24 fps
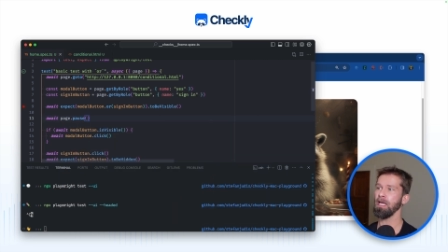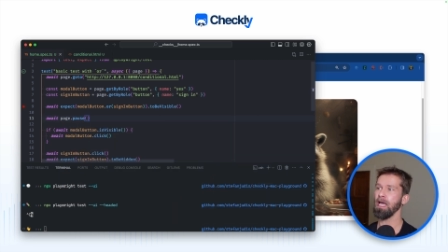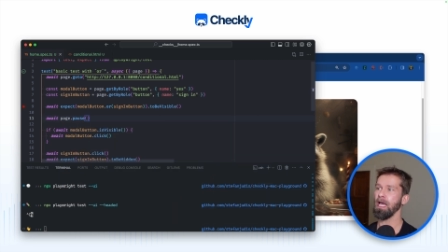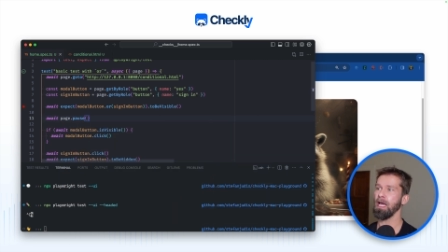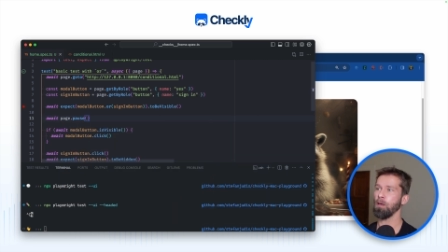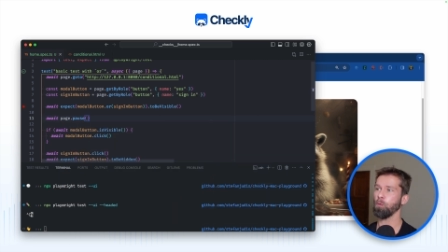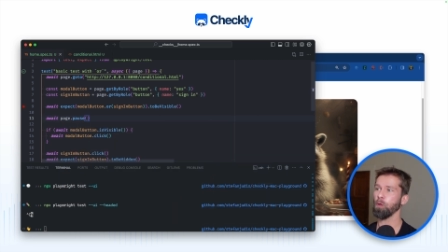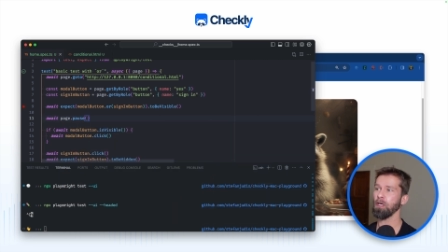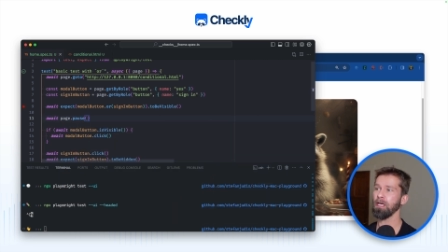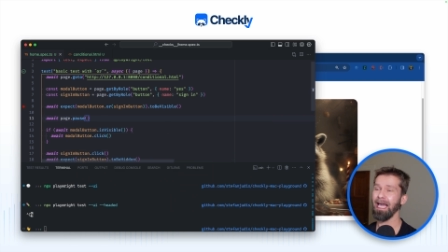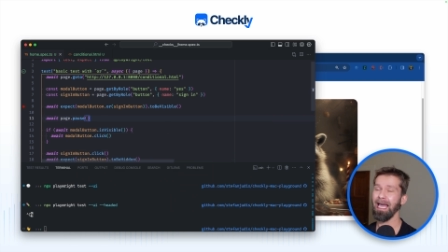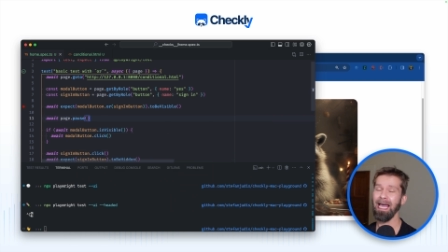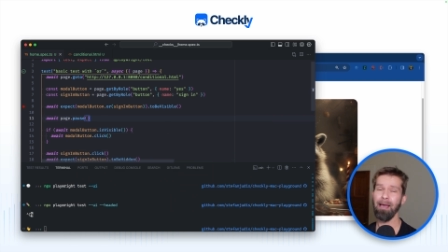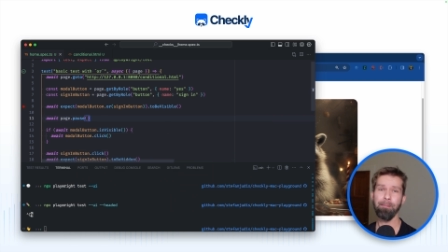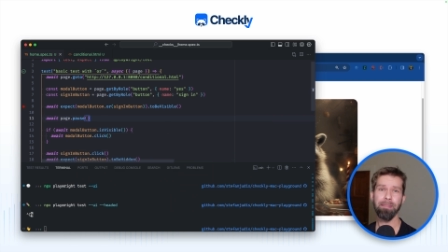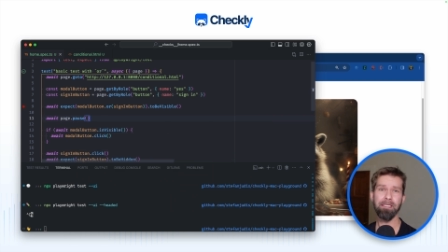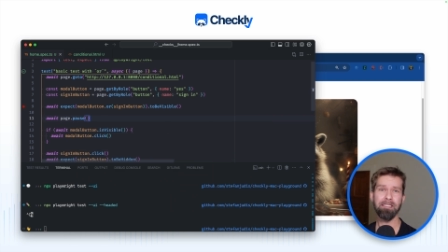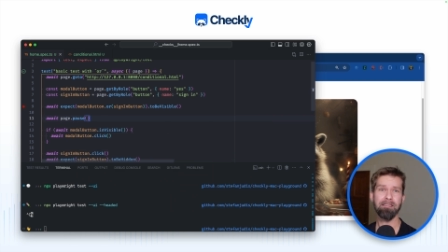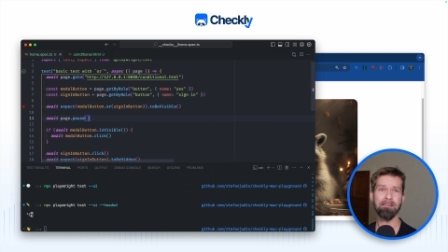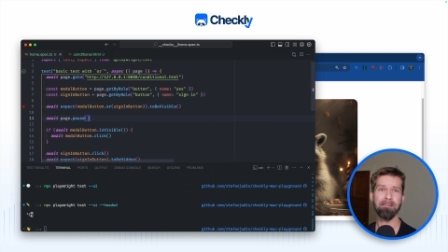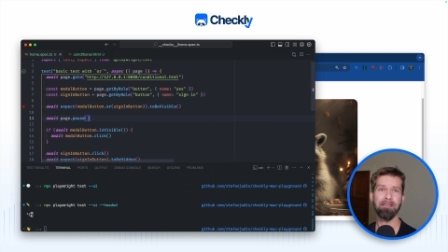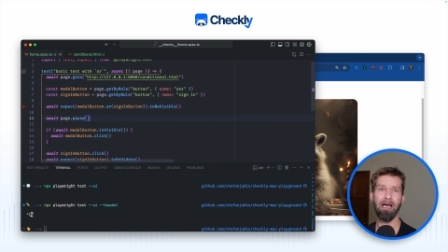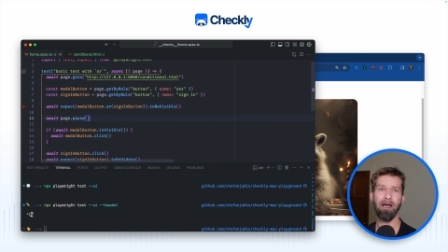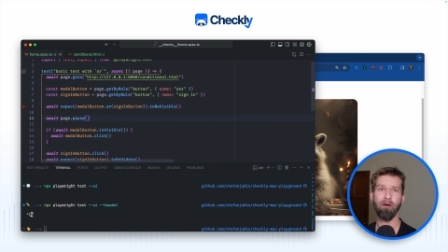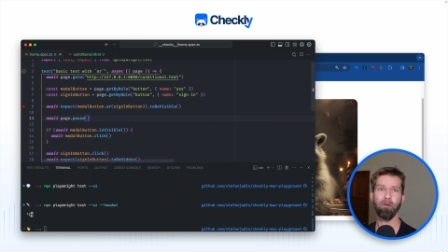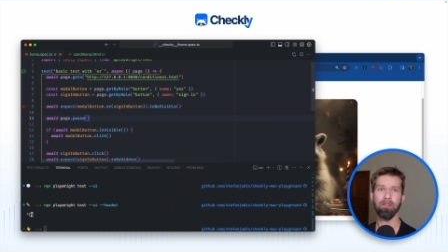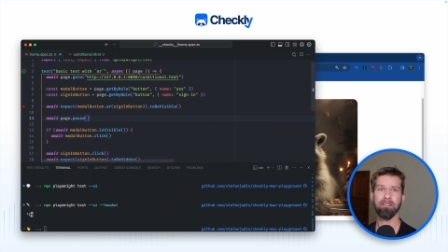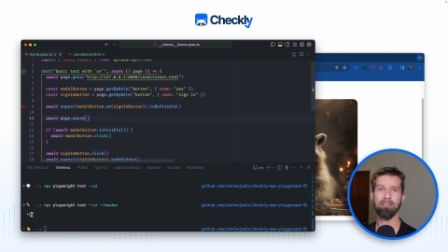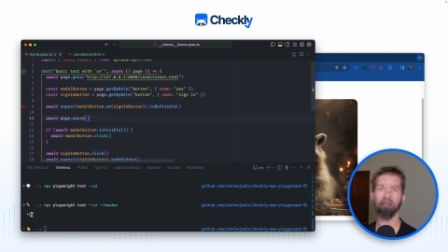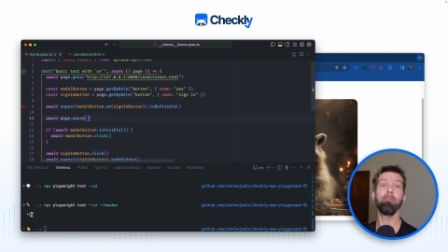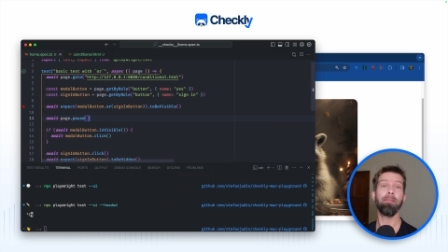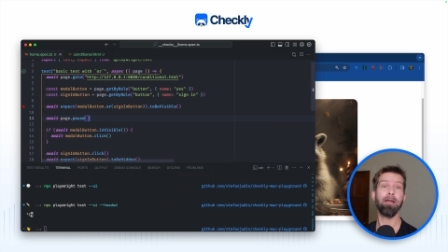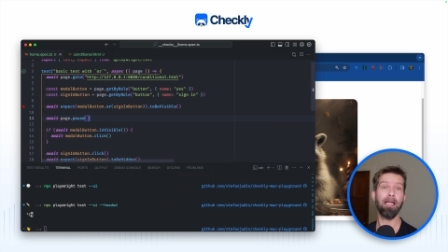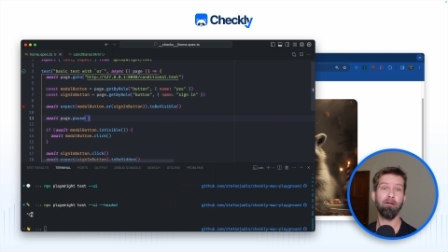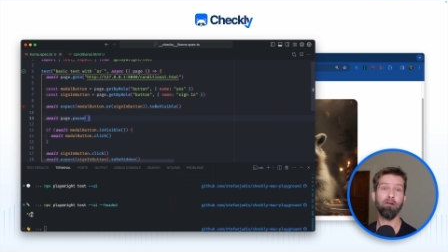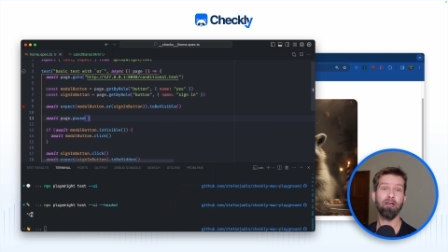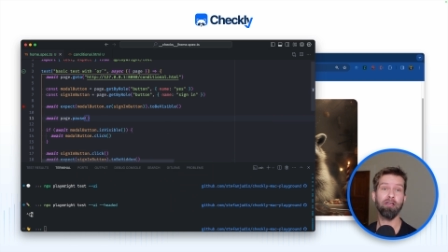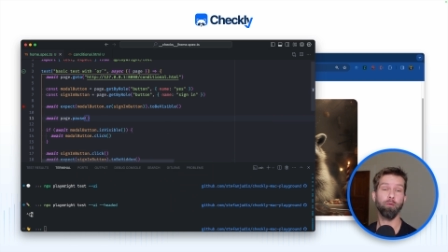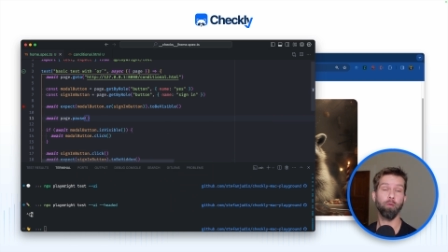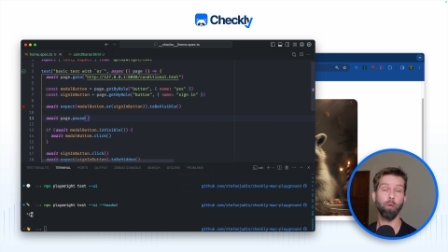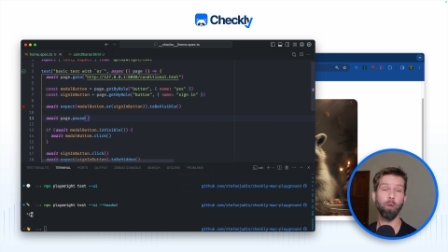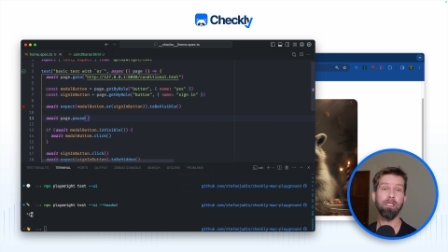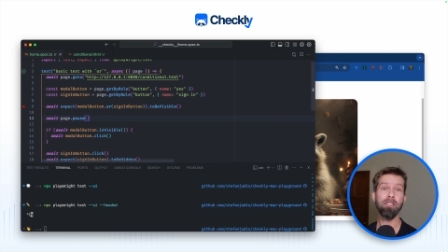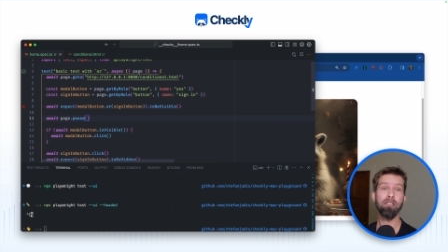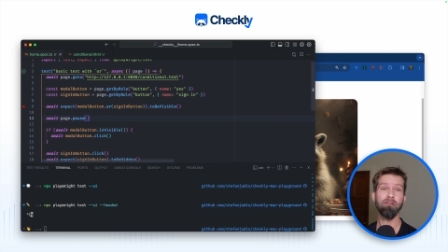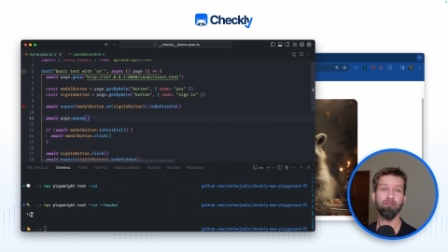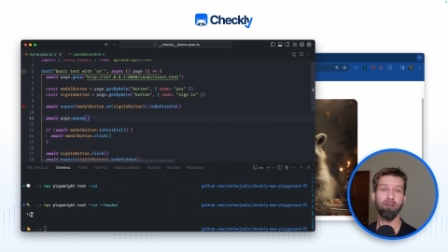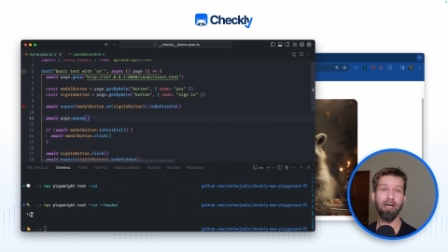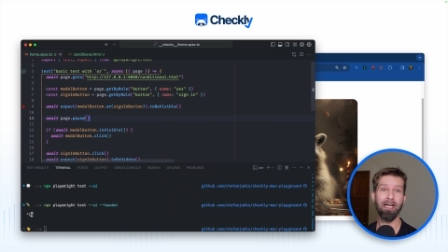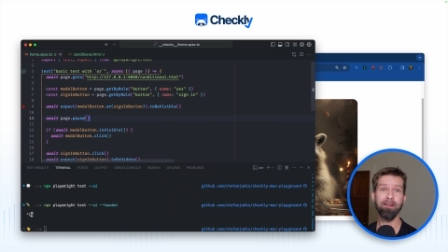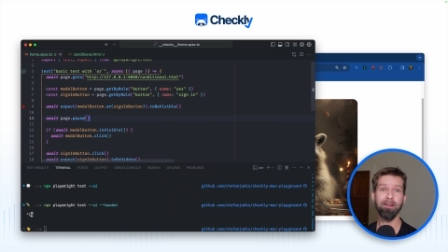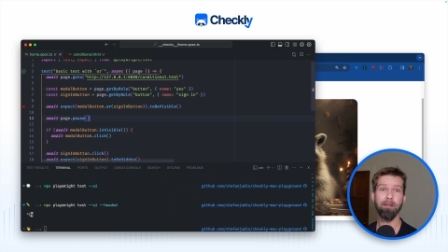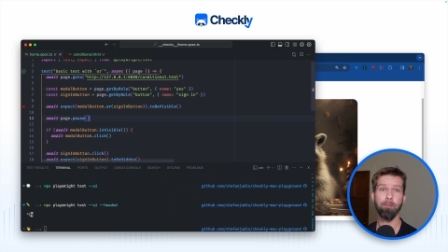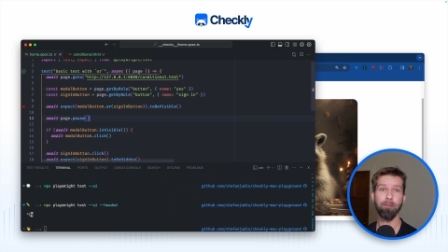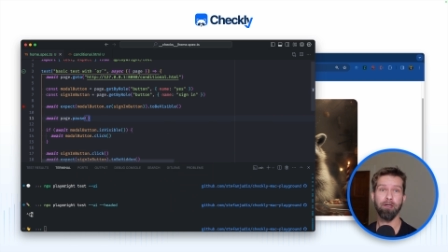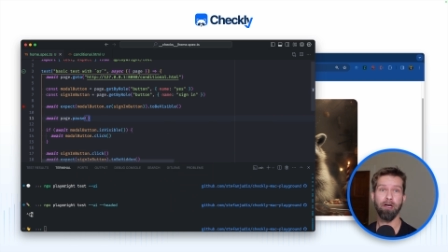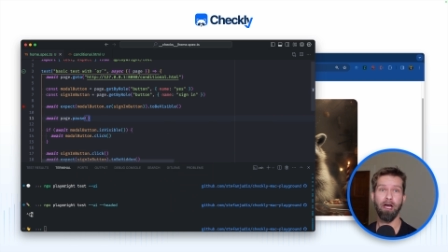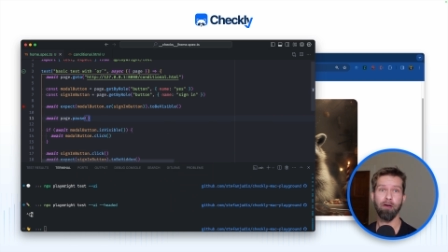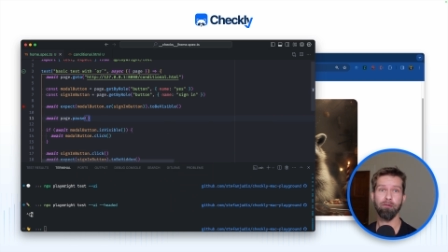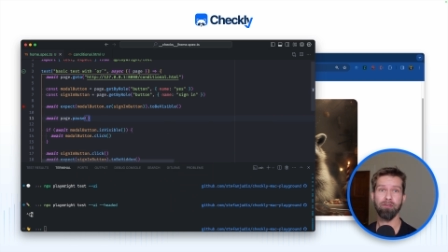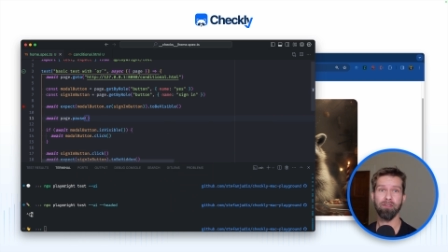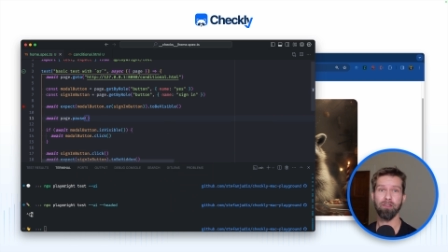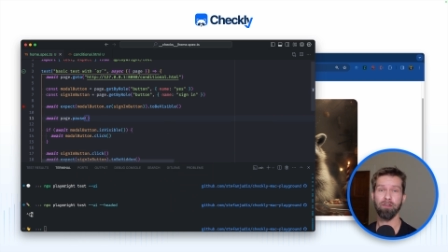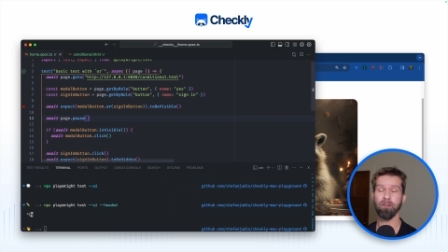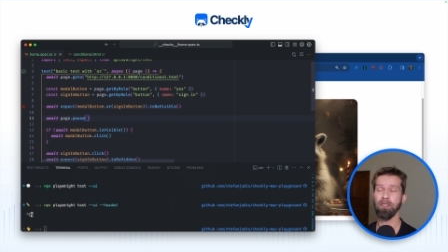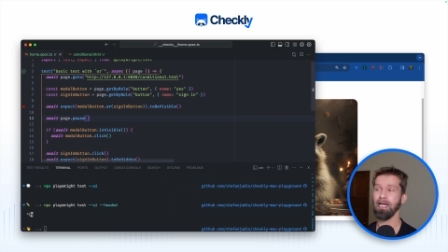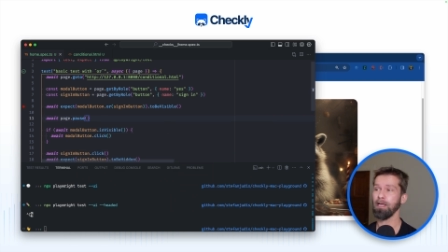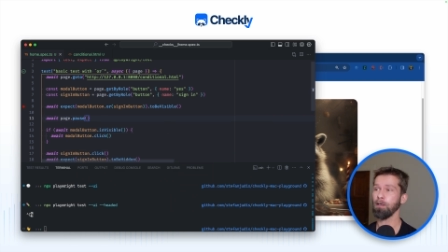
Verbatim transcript: And what happens now is that Playwright will run the browser,